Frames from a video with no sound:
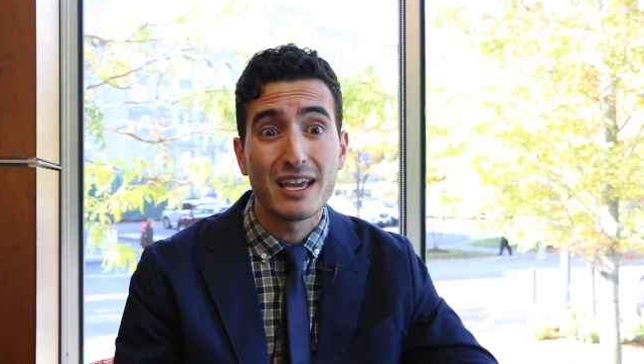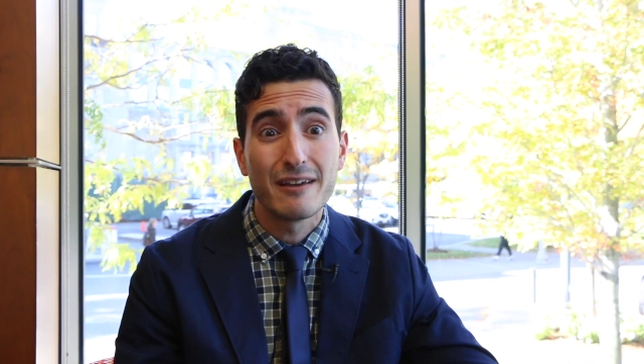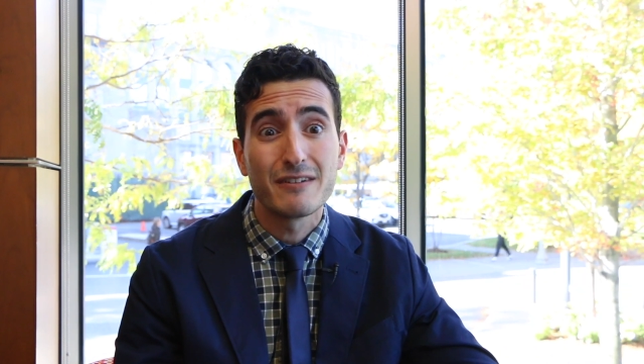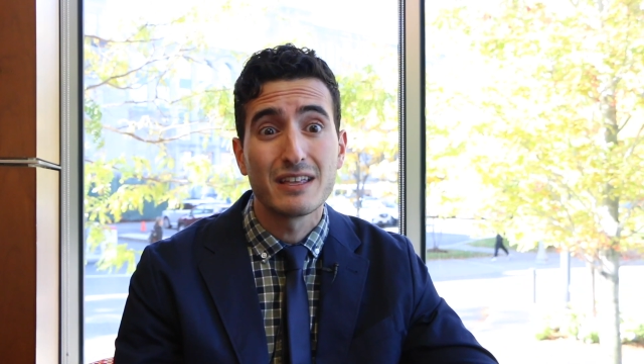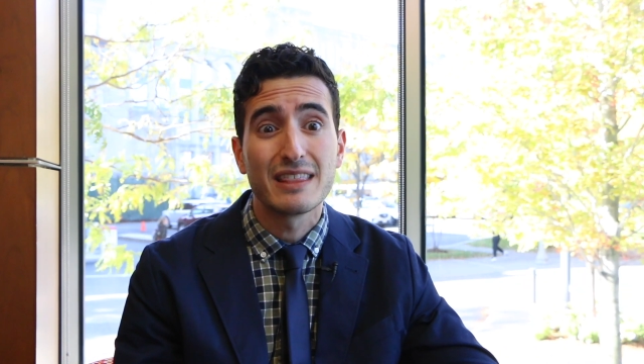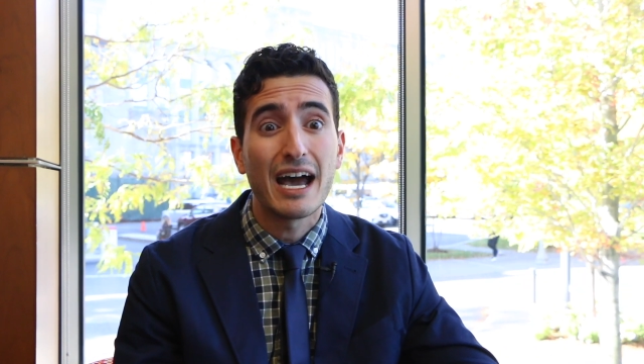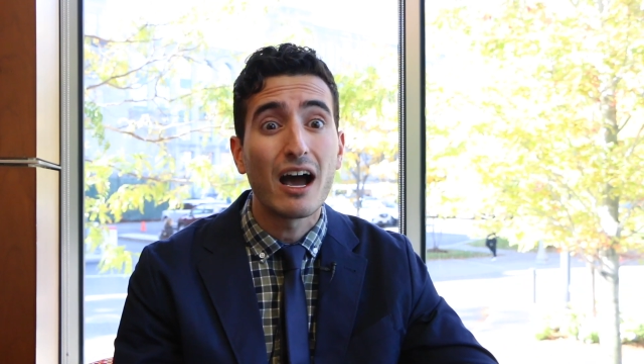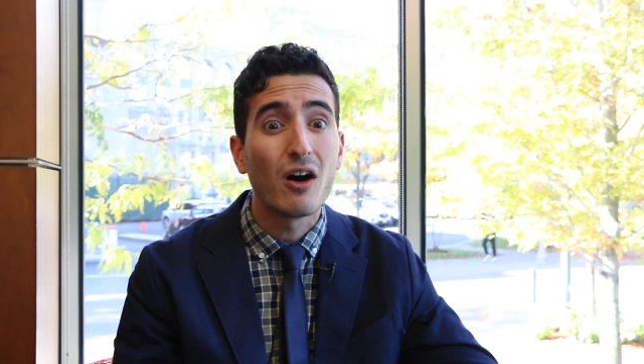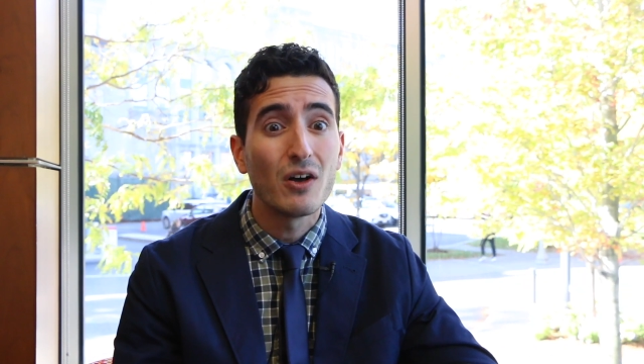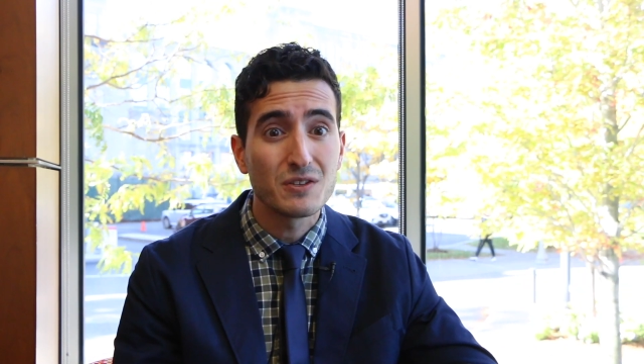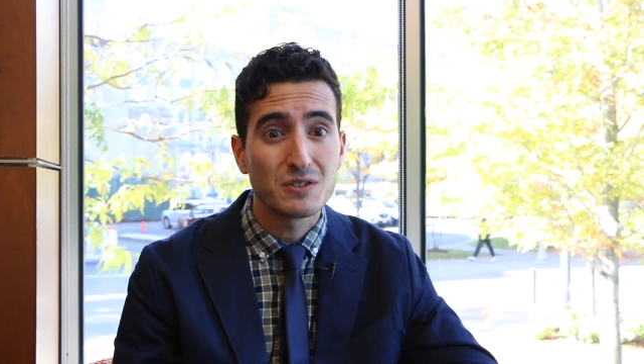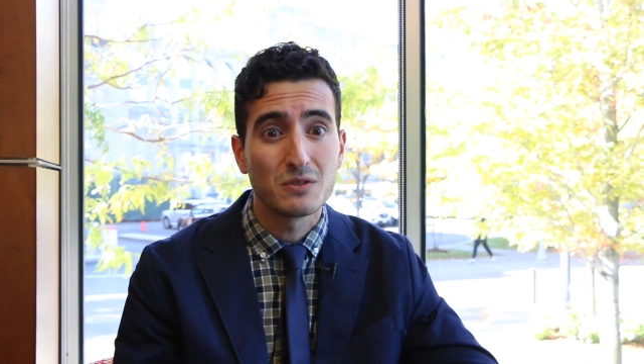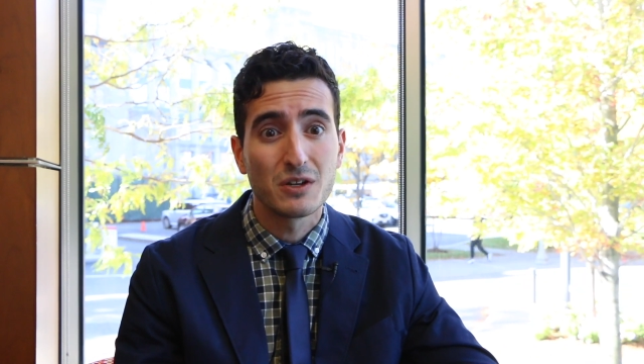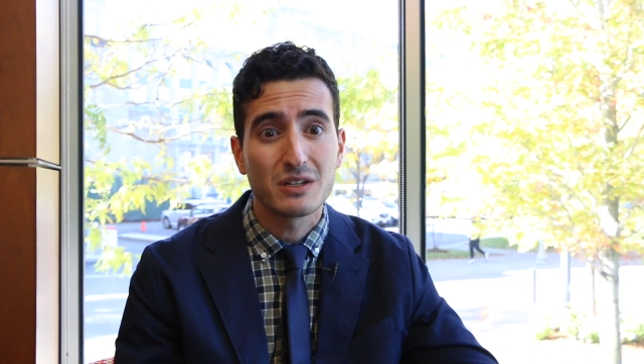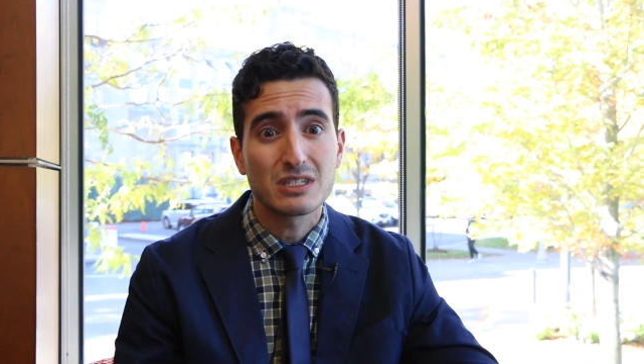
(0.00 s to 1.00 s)
even that
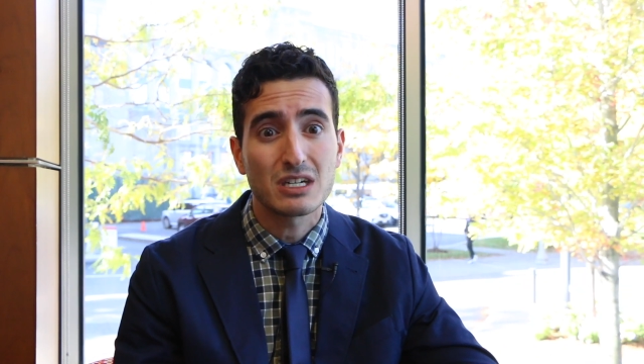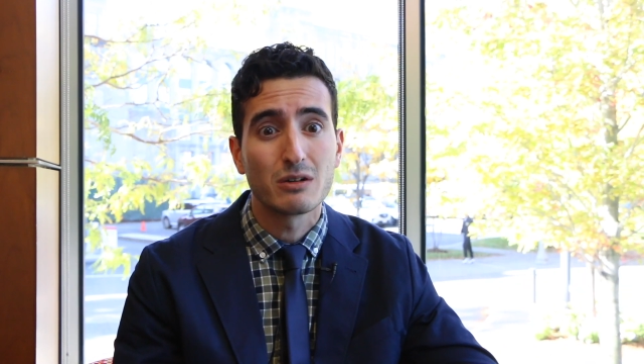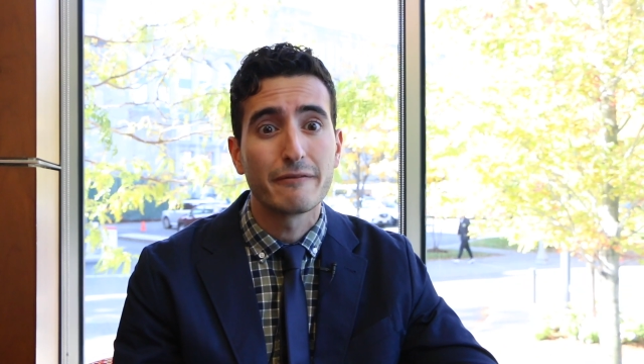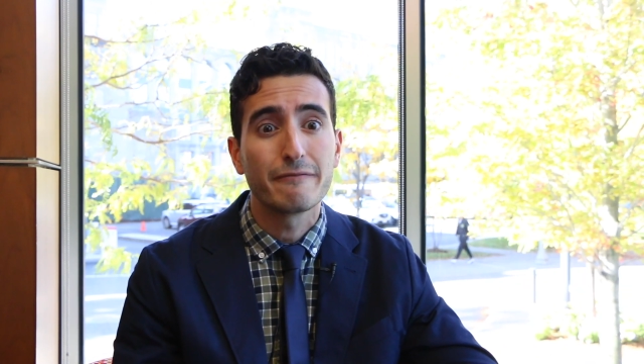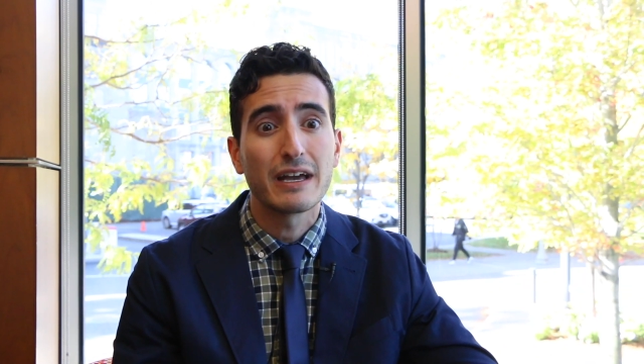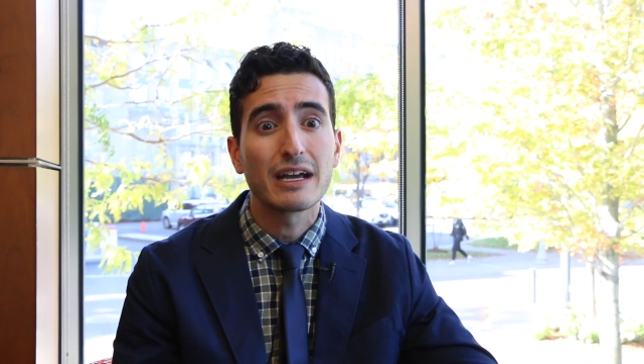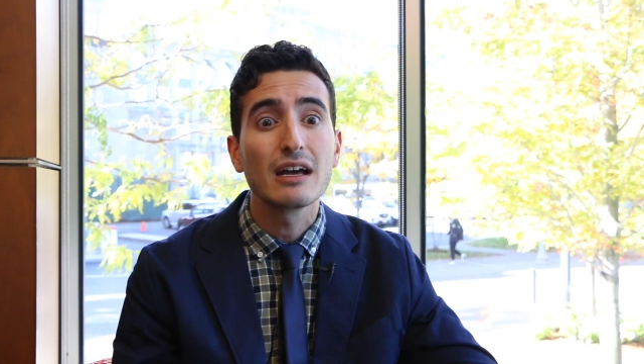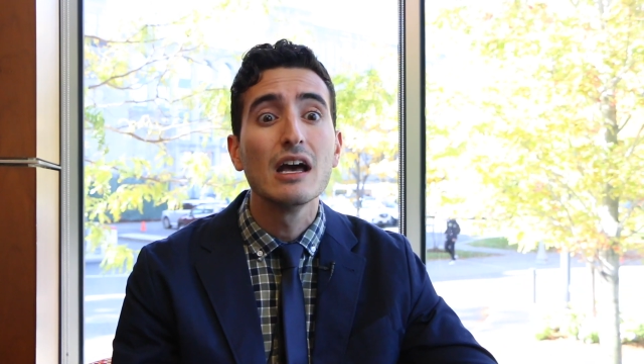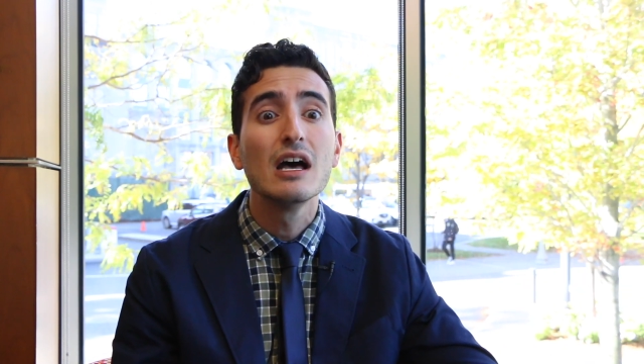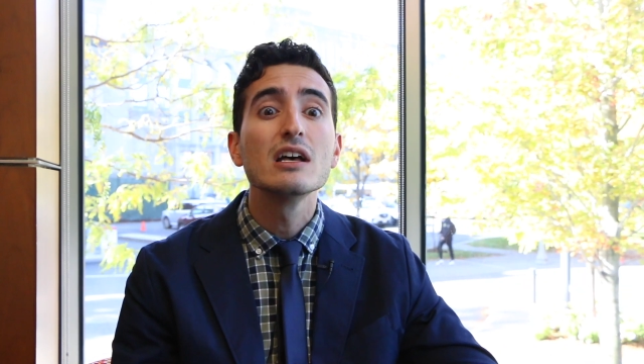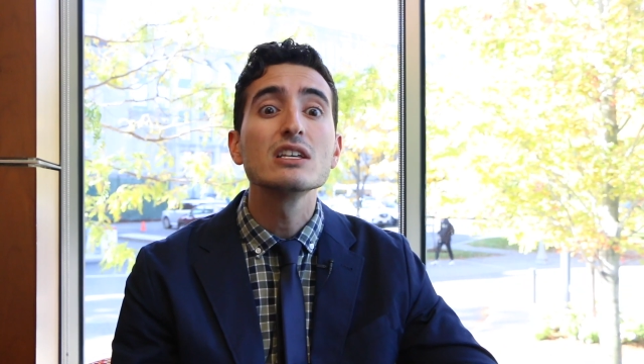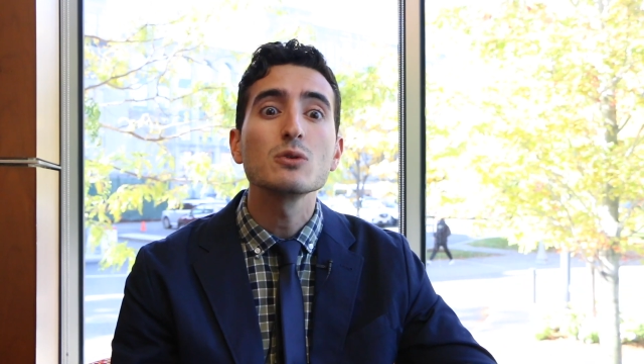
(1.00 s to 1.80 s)
also looks terrific.